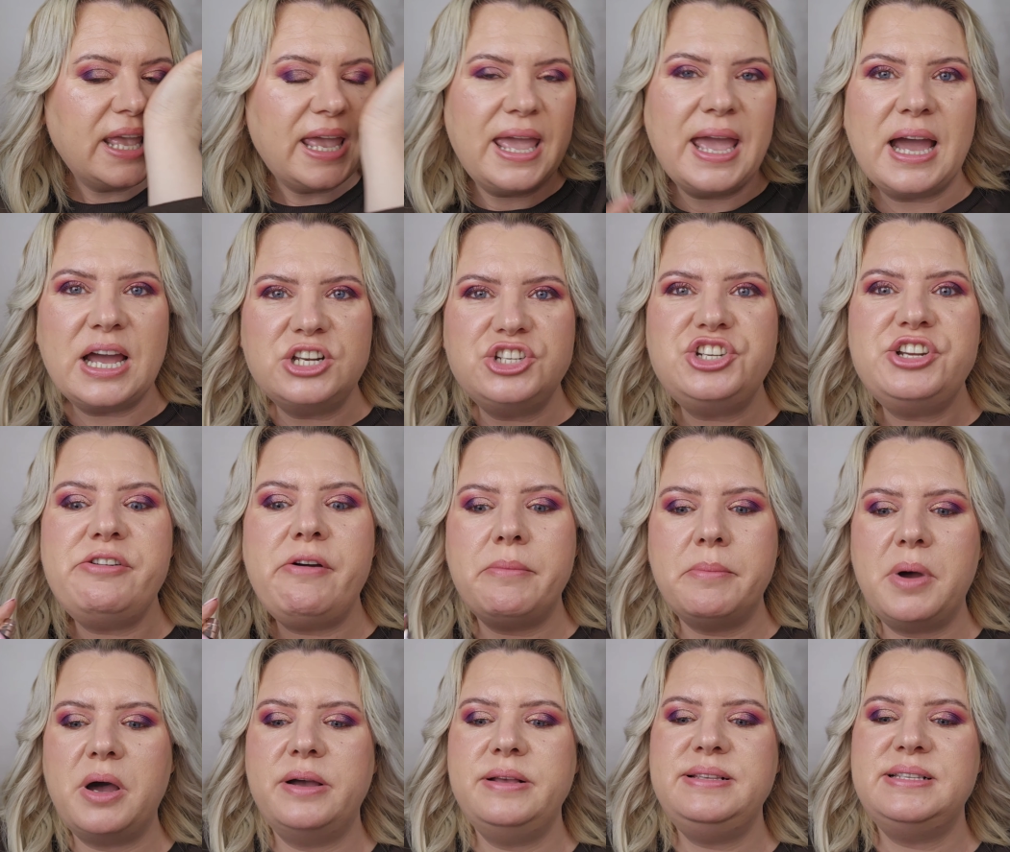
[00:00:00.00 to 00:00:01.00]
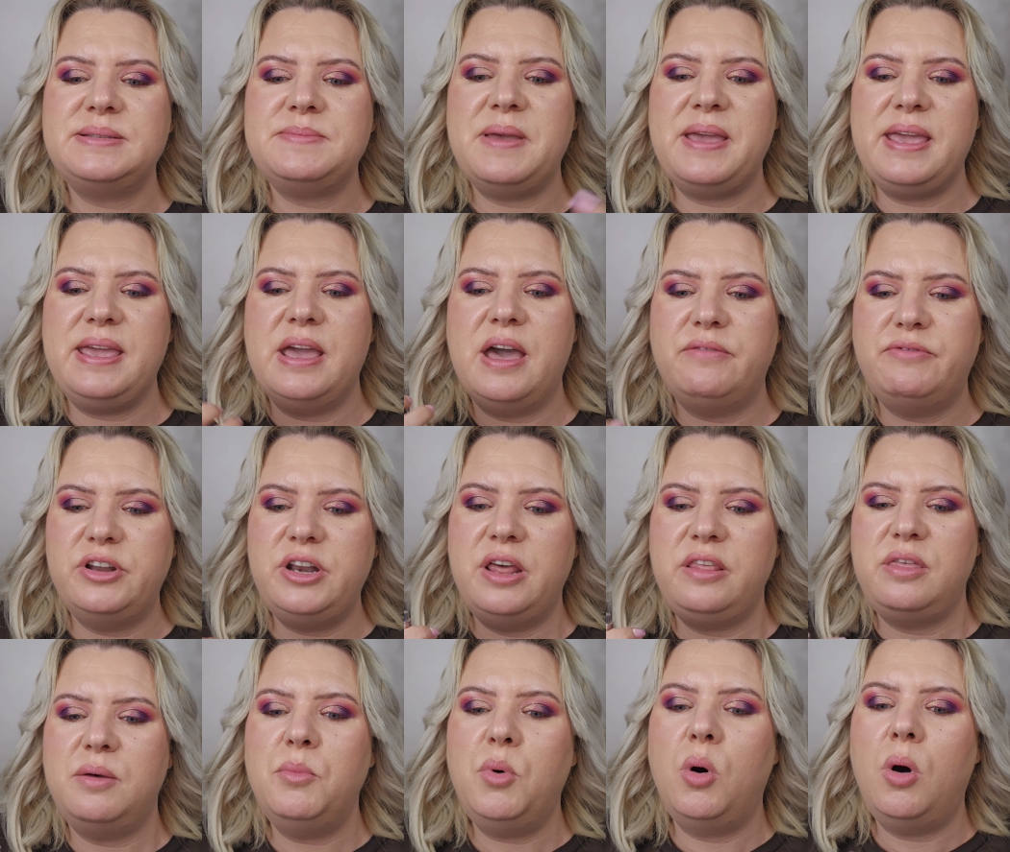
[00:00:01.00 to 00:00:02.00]
It actually reminds me of
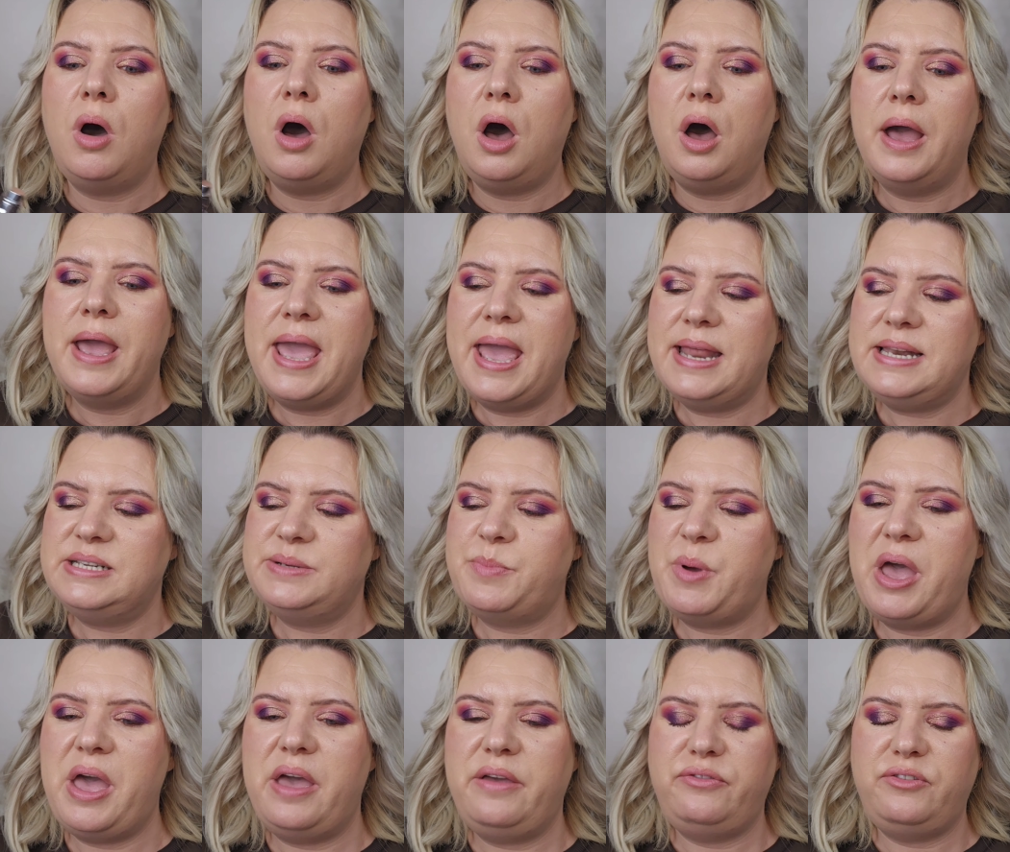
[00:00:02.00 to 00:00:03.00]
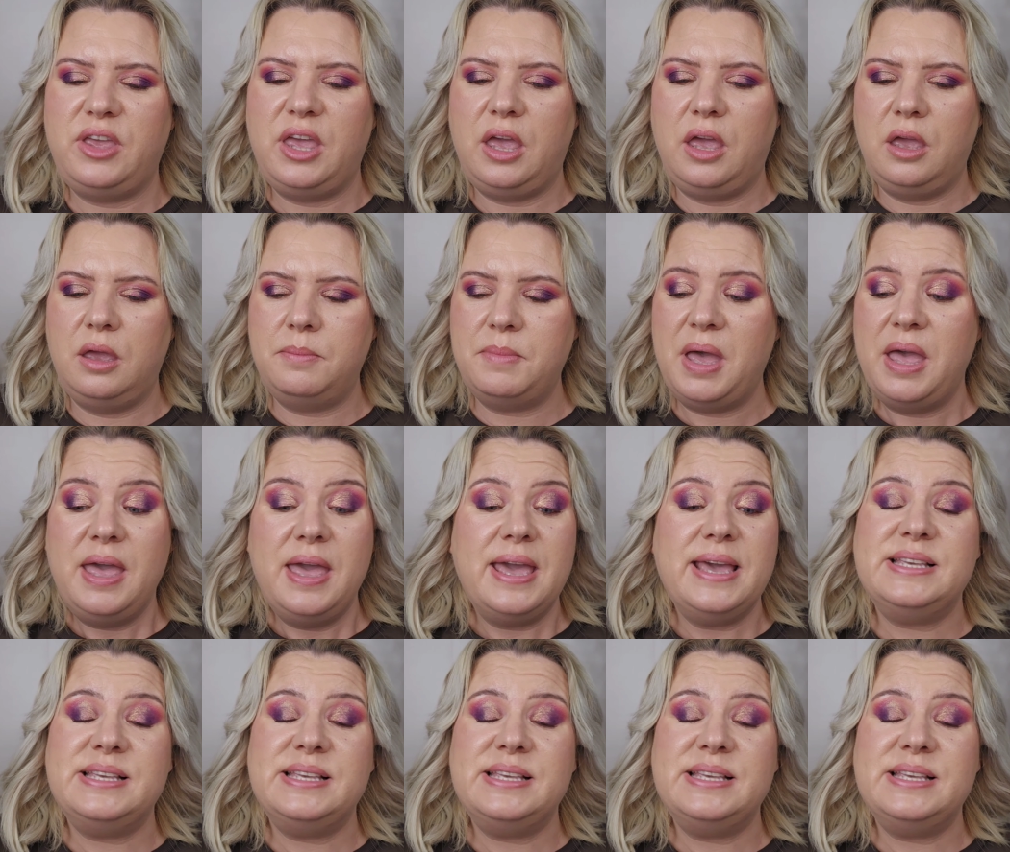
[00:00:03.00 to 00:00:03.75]
another more high-end perfume.